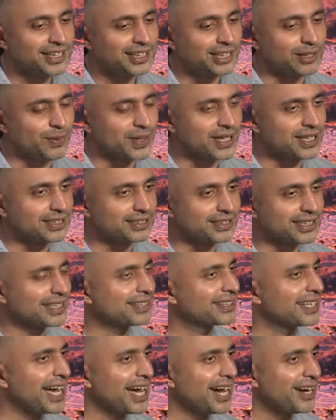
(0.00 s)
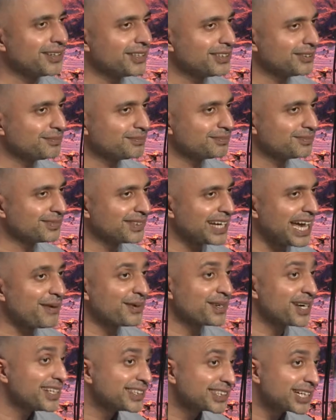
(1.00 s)
that we can sit down and have
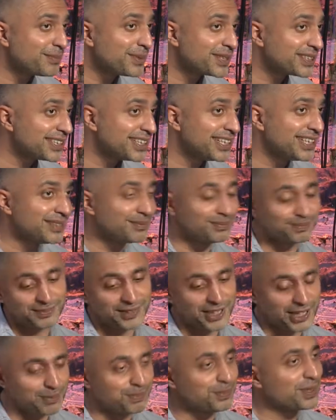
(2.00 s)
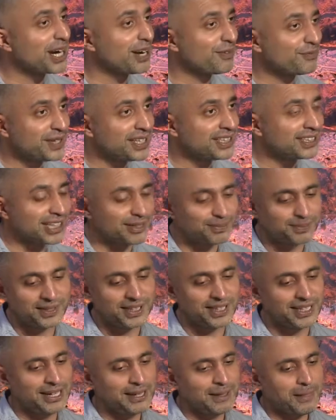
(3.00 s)
a nice cup of tea and, you know, put our feet up.
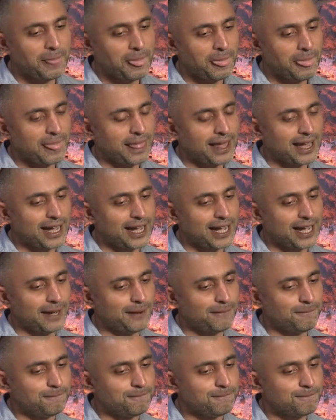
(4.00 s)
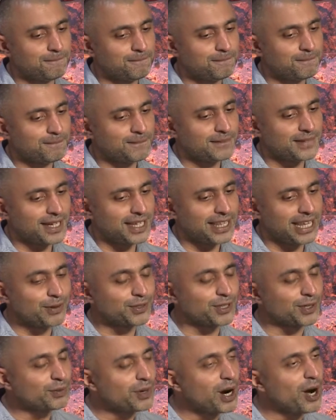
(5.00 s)
Um, there
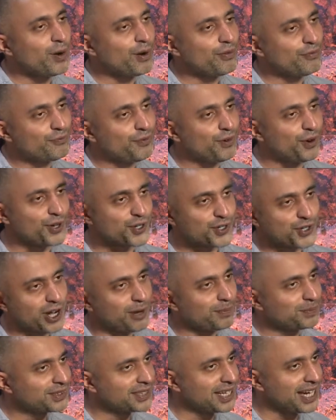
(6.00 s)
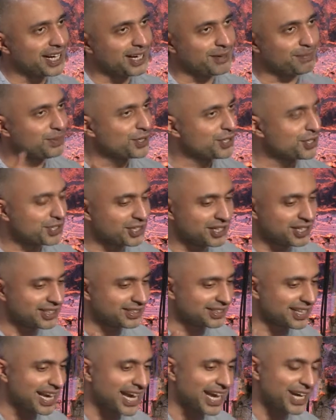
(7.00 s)
was a row of four shops there, a
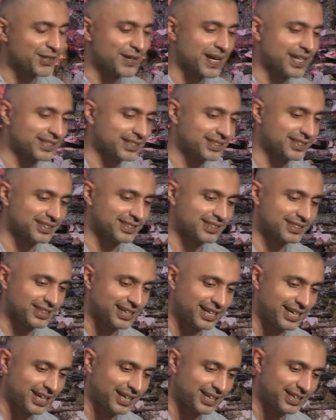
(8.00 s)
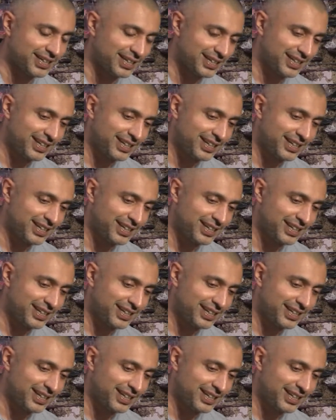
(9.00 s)
butcher's, a hairdresser's, a,